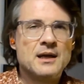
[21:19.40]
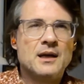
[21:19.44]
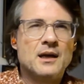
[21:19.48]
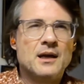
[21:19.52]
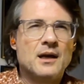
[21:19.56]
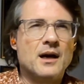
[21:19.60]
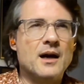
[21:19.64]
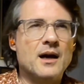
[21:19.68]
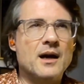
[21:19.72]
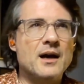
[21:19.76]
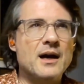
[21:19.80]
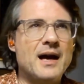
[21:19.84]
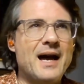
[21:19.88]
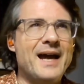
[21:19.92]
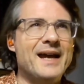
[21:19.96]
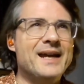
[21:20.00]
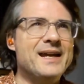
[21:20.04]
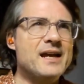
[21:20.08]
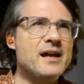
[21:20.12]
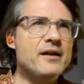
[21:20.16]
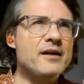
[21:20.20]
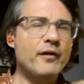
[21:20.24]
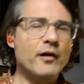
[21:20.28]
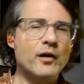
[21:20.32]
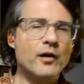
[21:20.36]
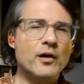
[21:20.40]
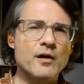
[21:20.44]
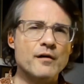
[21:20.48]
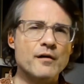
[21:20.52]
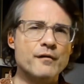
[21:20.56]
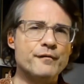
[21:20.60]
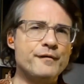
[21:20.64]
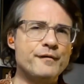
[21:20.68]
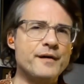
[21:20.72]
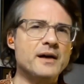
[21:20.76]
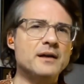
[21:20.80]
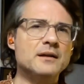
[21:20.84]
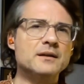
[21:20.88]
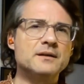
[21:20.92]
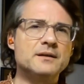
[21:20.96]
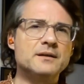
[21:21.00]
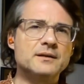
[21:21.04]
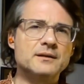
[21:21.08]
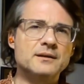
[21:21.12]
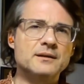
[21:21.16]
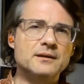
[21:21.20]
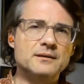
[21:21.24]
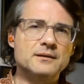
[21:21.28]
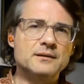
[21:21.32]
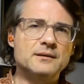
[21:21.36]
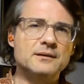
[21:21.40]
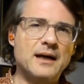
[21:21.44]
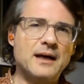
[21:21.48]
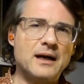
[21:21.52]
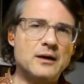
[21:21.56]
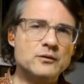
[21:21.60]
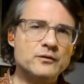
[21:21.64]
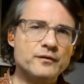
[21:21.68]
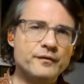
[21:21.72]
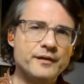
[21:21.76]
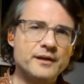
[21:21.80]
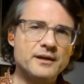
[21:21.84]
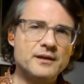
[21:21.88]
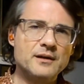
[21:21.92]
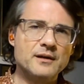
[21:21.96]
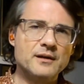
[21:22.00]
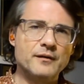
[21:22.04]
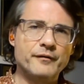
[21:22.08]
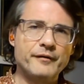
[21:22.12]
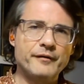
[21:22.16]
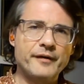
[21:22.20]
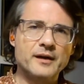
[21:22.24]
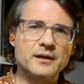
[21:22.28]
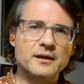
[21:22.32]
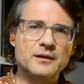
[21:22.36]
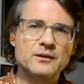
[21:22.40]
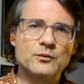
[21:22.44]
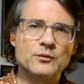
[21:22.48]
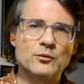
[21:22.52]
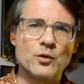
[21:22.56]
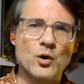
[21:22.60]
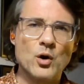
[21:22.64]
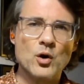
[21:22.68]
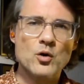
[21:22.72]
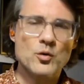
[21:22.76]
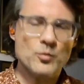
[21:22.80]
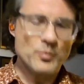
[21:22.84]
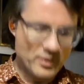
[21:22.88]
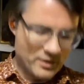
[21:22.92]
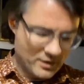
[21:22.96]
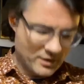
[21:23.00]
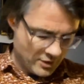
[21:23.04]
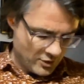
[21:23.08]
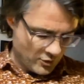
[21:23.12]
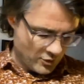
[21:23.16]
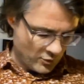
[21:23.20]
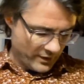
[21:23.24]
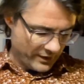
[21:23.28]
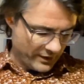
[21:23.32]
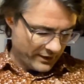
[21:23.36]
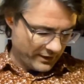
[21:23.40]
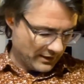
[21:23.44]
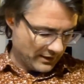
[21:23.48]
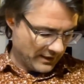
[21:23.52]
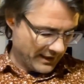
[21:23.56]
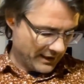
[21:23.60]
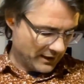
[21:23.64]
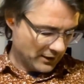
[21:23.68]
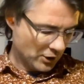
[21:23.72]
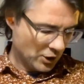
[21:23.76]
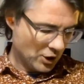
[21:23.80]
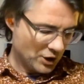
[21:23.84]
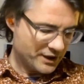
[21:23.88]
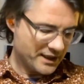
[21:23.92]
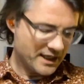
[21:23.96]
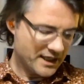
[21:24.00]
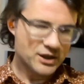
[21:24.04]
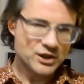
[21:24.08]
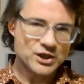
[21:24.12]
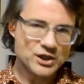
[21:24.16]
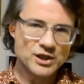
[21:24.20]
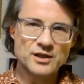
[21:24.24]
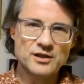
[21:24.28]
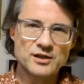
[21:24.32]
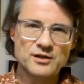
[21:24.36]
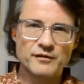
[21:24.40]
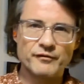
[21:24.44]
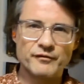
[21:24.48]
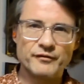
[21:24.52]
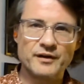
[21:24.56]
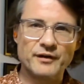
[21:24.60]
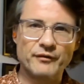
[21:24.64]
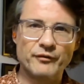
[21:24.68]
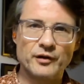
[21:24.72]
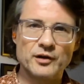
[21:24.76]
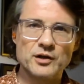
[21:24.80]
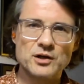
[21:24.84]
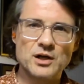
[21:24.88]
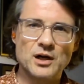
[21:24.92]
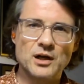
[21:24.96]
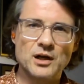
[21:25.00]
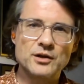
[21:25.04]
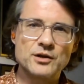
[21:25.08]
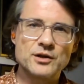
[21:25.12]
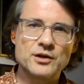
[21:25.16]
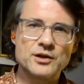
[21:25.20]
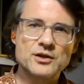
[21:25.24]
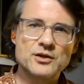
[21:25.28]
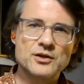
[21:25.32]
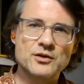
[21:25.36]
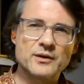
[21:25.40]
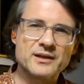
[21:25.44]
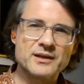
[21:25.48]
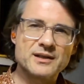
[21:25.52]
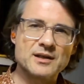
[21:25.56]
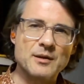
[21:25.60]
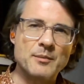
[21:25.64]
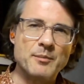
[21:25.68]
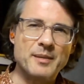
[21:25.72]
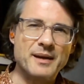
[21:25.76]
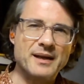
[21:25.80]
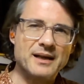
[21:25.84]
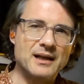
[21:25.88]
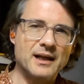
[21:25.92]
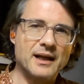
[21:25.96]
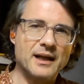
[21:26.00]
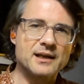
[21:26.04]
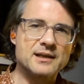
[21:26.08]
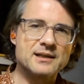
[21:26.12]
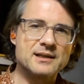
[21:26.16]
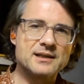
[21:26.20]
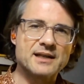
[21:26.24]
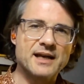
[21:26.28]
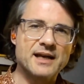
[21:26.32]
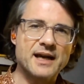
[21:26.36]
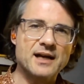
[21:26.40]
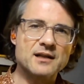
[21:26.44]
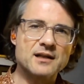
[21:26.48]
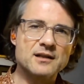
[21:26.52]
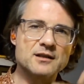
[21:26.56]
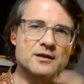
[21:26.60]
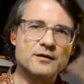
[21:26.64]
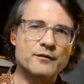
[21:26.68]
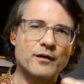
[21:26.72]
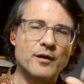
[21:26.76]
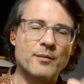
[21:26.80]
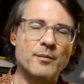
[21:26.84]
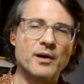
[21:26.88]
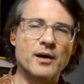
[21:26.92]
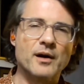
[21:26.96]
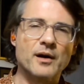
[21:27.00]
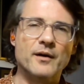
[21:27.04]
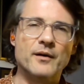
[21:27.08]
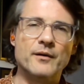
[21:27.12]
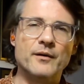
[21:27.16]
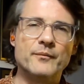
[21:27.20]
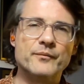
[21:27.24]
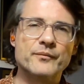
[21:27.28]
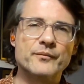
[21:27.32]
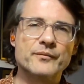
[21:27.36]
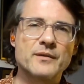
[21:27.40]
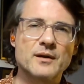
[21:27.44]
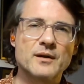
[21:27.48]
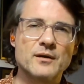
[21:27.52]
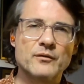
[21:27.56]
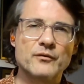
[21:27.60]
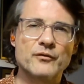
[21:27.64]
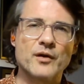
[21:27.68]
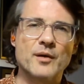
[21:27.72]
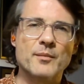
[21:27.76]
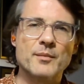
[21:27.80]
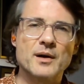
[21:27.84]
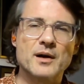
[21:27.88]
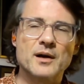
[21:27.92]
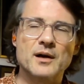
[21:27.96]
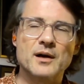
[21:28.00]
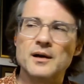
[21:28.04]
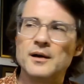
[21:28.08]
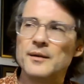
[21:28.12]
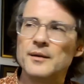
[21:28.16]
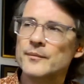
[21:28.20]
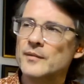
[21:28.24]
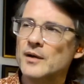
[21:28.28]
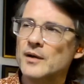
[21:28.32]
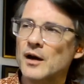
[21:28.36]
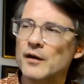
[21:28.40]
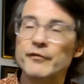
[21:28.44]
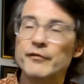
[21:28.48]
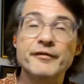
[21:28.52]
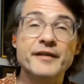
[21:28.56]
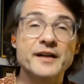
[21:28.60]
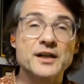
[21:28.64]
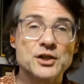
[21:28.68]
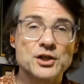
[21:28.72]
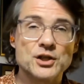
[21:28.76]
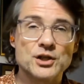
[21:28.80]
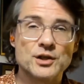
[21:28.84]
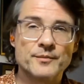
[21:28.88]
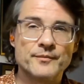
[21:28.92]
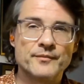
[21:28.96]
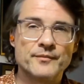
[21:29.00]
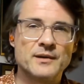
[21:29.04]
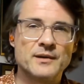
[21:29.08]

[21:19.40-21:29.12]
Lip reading: I gave her a felt outfit, a felt robe with like lozenges of different colors, so it's a bit like scales from a fish,